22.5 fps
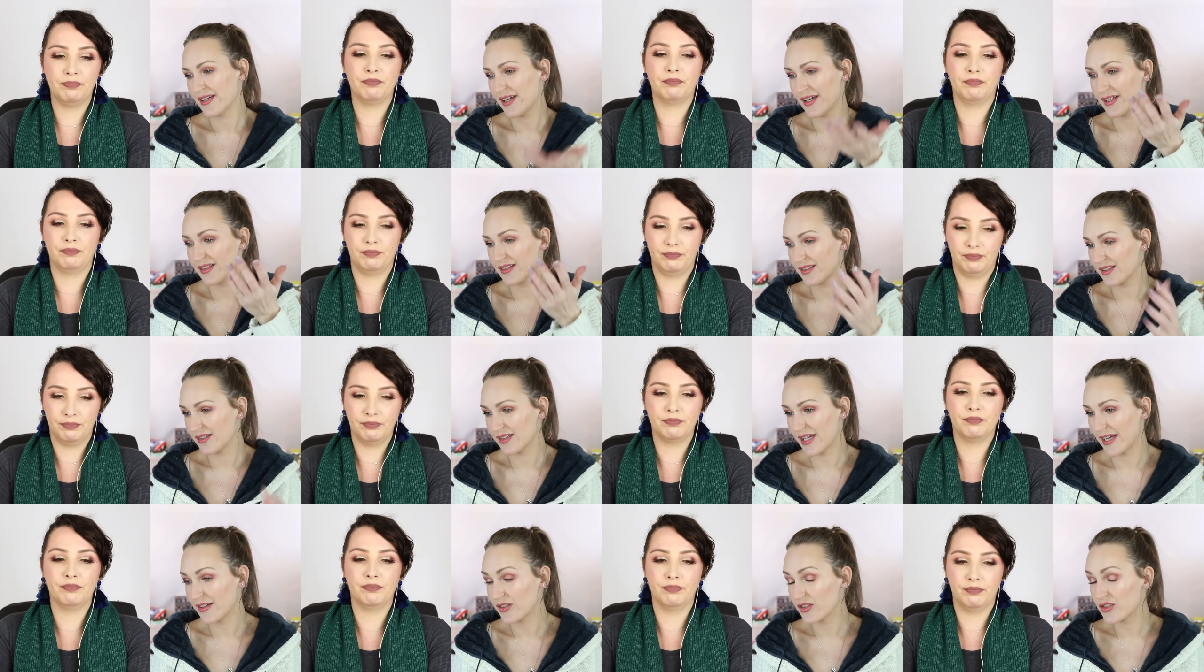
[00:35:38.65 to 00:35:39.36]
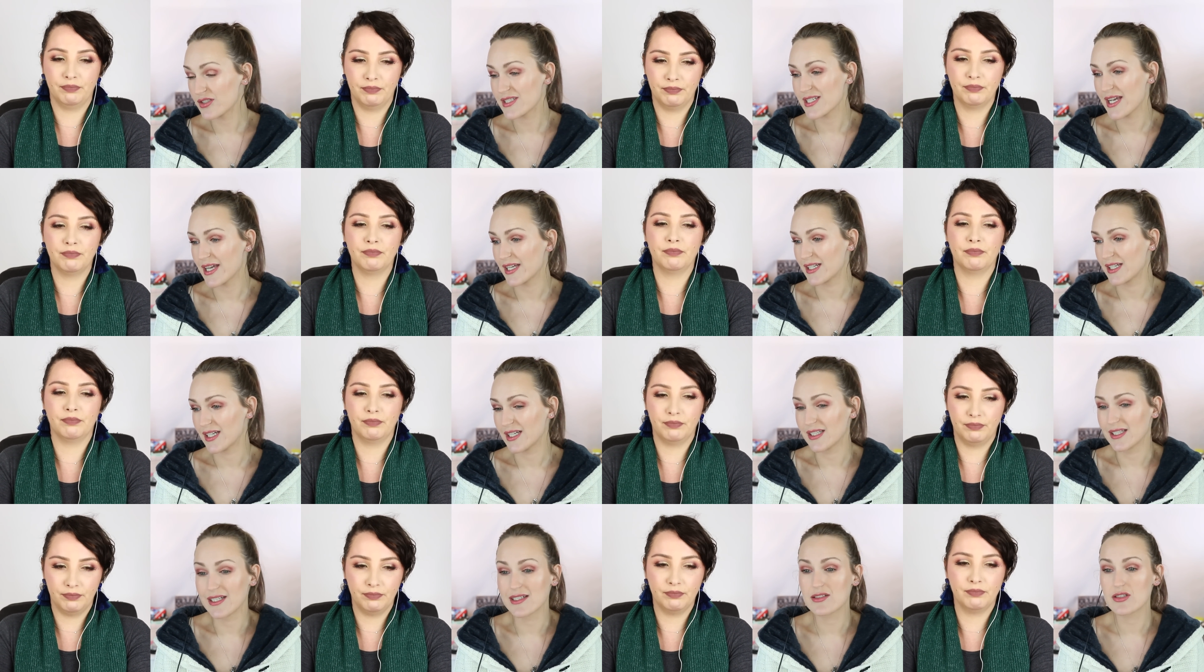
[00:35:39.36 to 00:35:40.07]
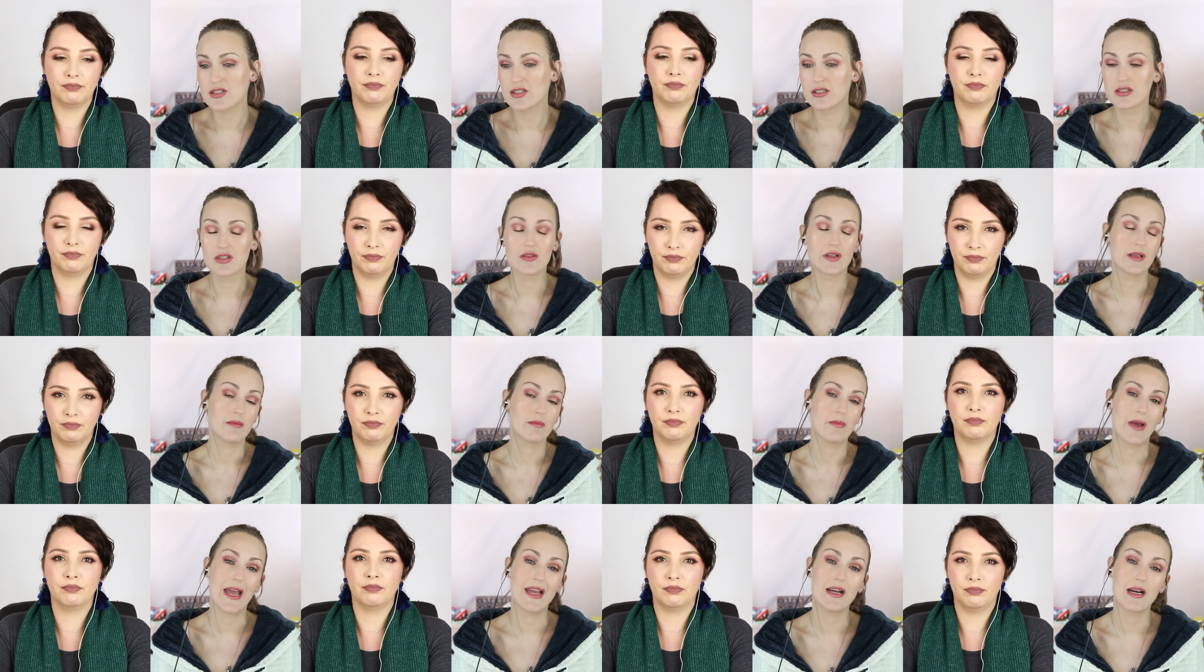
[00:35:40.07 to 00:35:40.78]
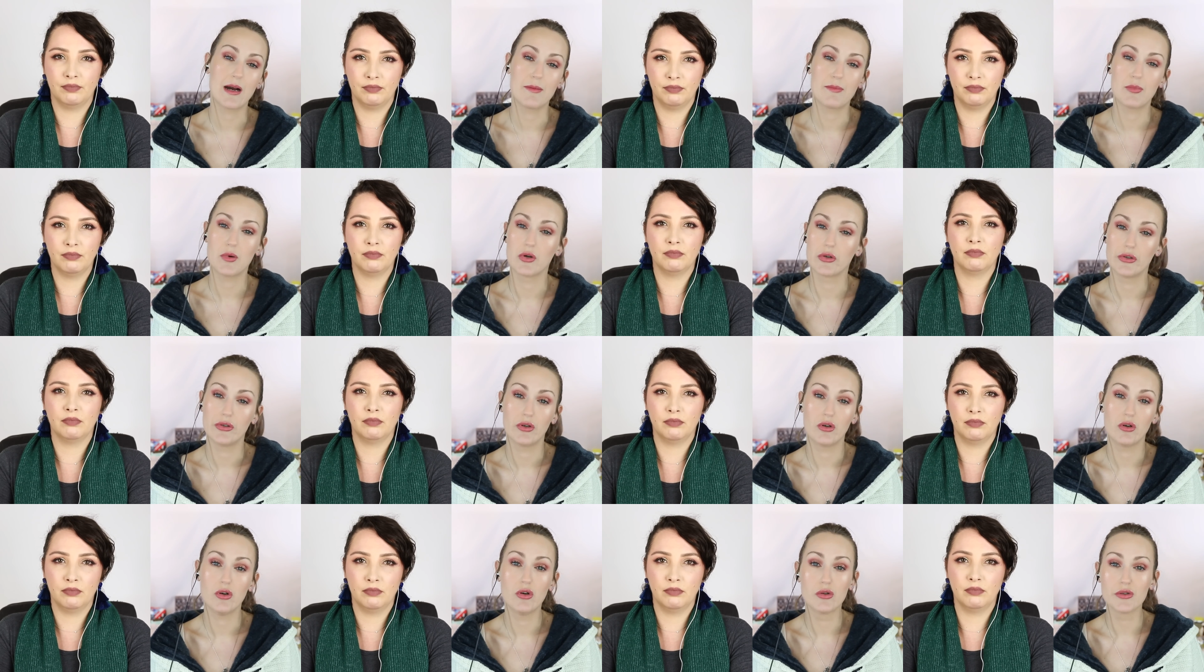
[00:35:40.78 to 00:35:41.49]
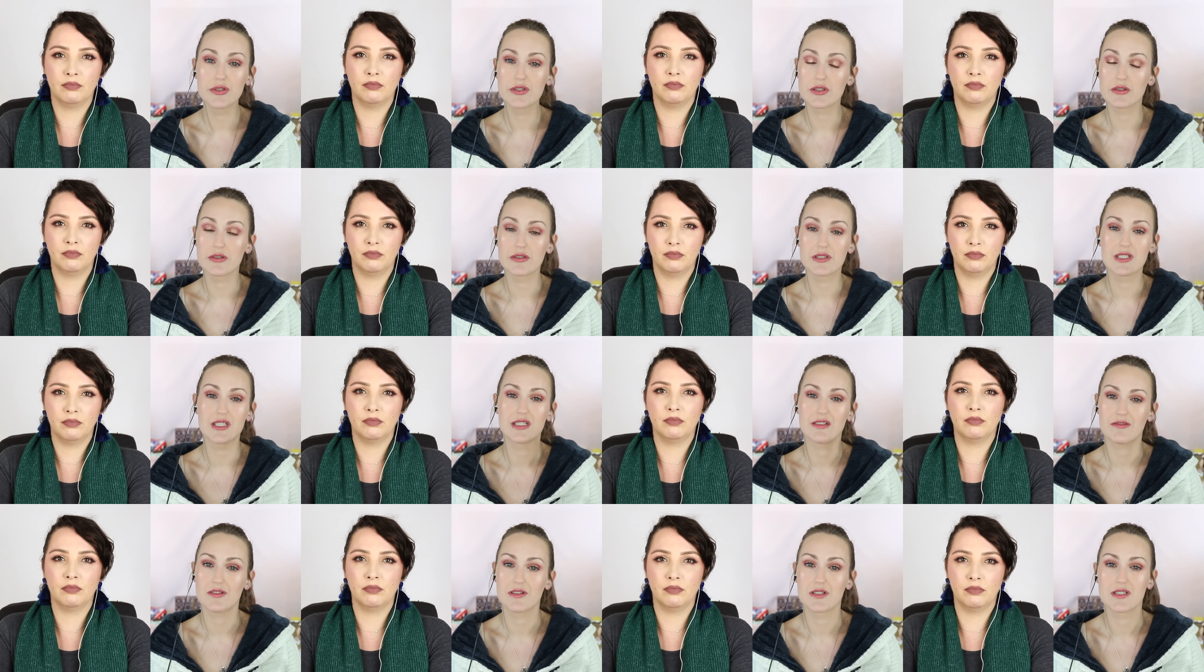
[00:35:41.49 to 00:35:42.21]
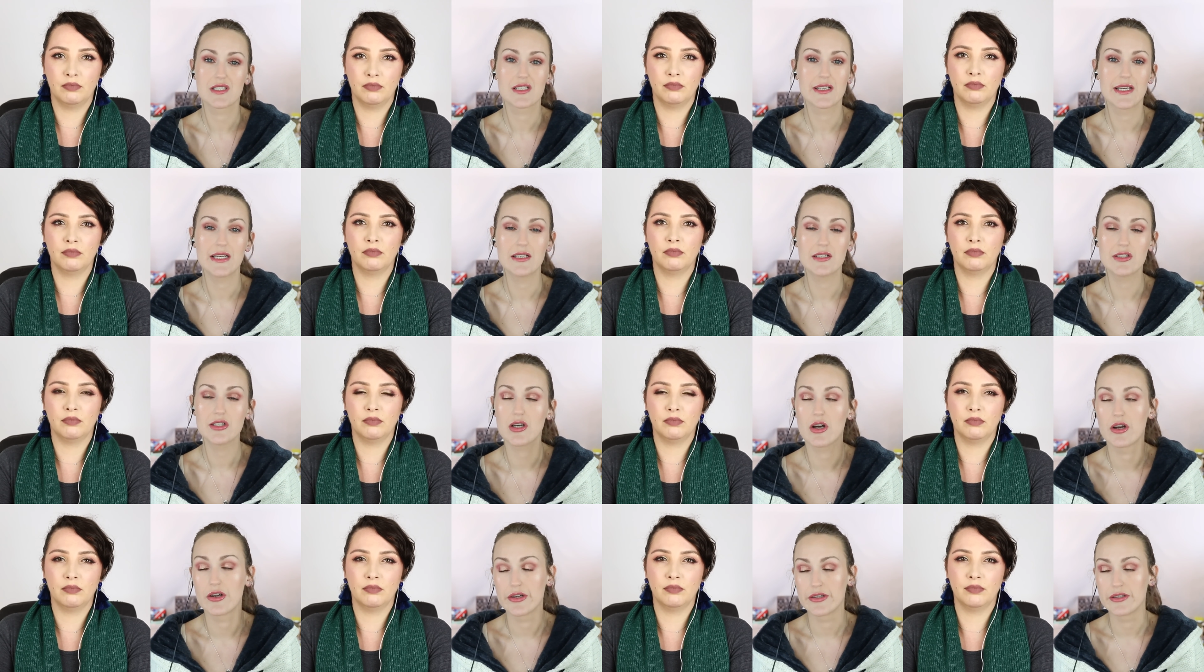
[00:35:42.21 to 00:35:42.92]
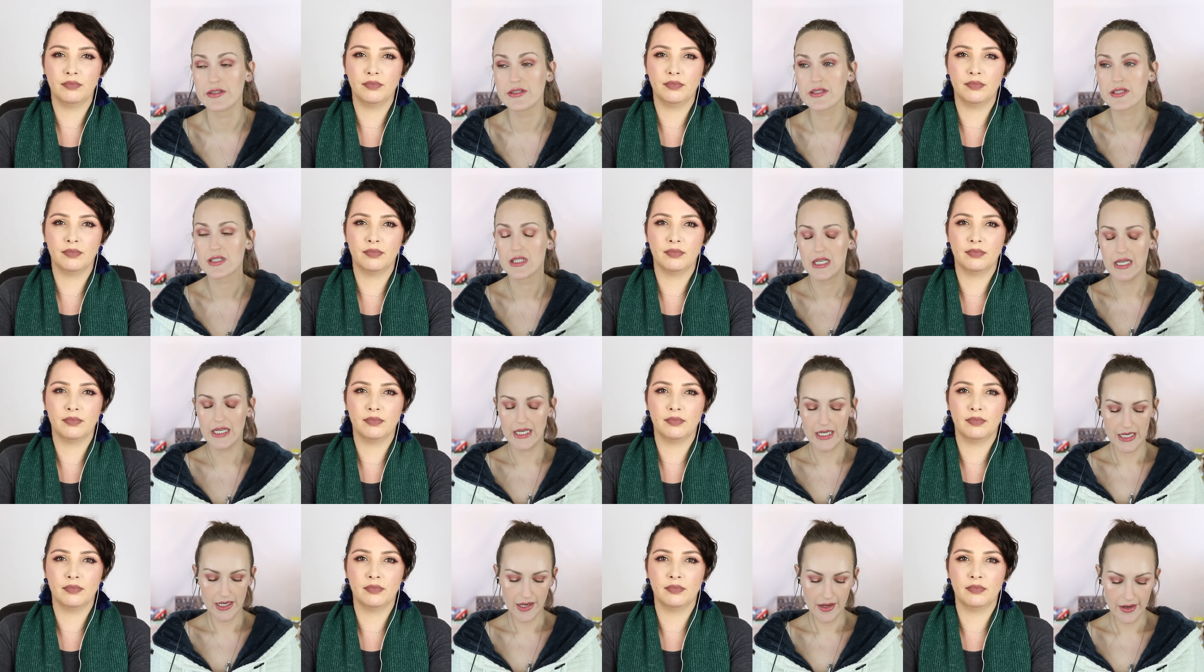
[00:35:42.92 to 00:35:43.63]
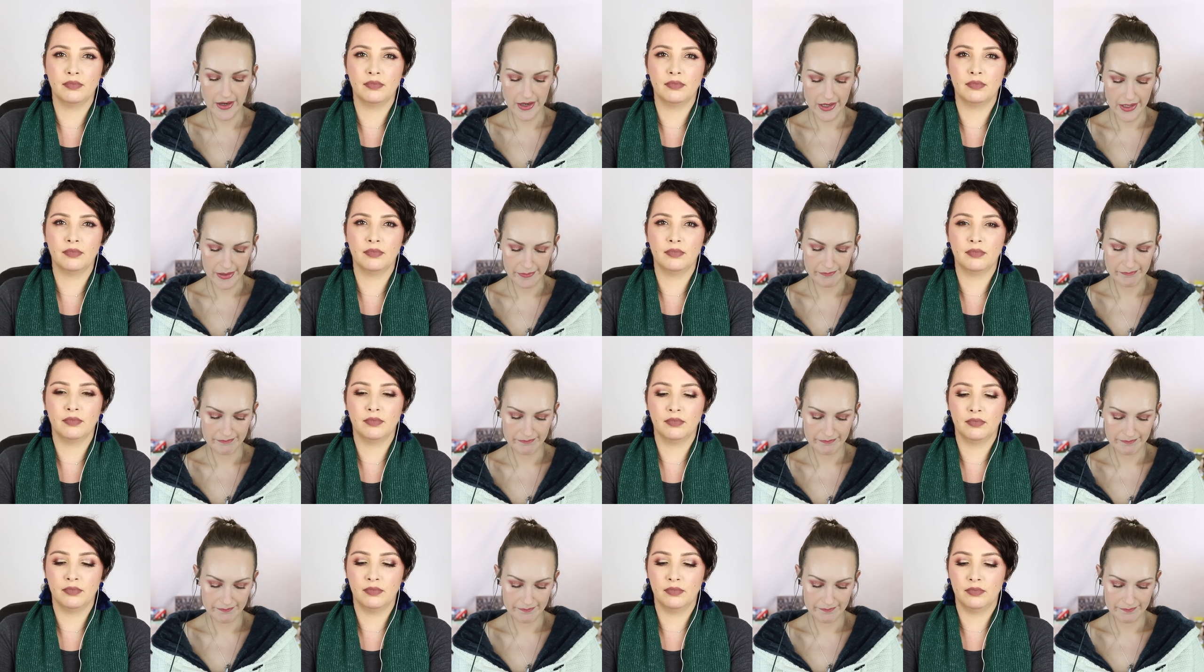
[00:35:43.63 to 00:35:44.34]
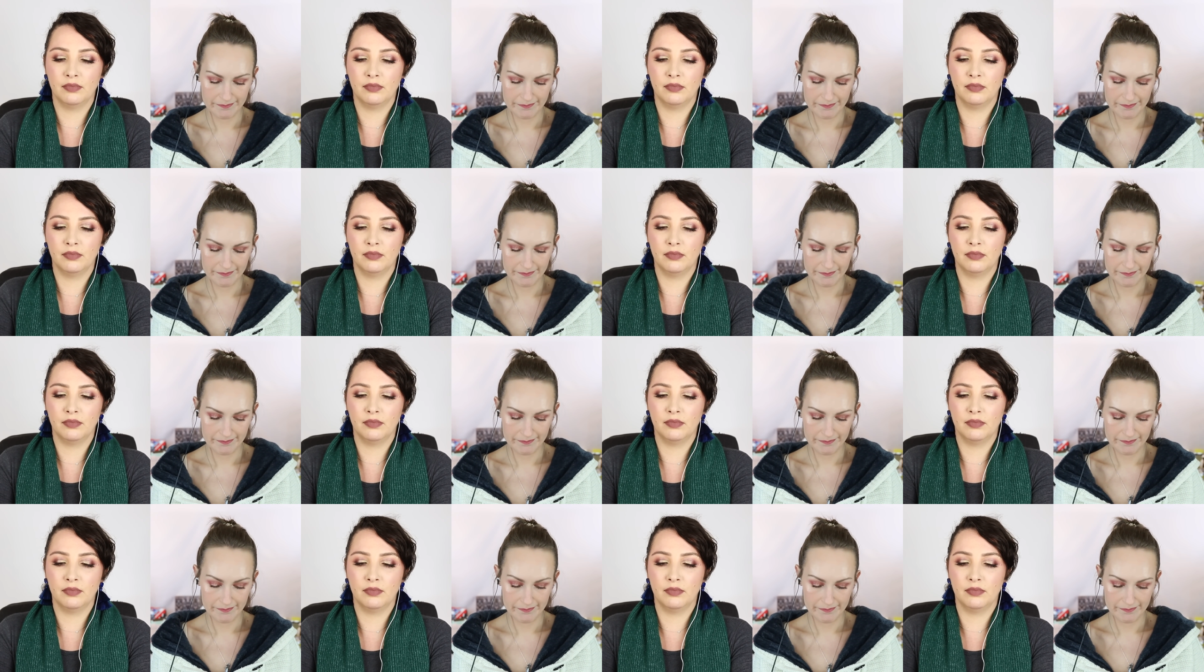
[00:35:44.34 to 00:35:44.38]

Speaker 1: Uh, like you said, unless you're doing makeup on all sorts of different skin tones, um,